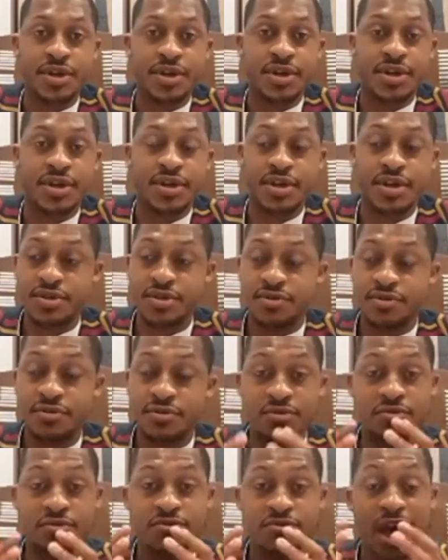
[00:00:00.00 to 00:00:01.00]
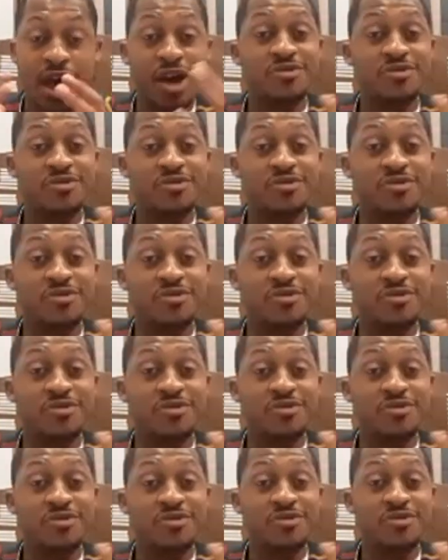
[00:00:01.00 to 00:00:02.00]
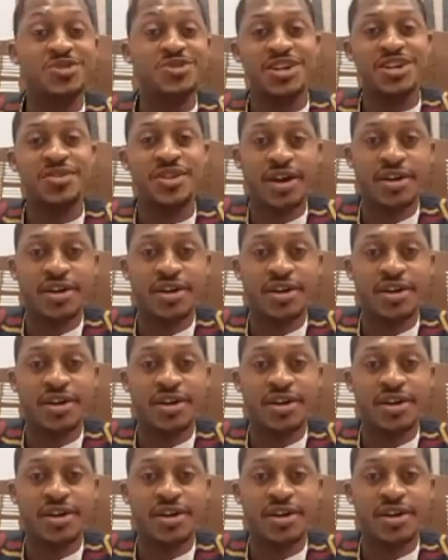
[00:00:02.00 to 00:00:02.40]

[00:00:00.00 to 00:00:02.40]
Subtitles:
You have seen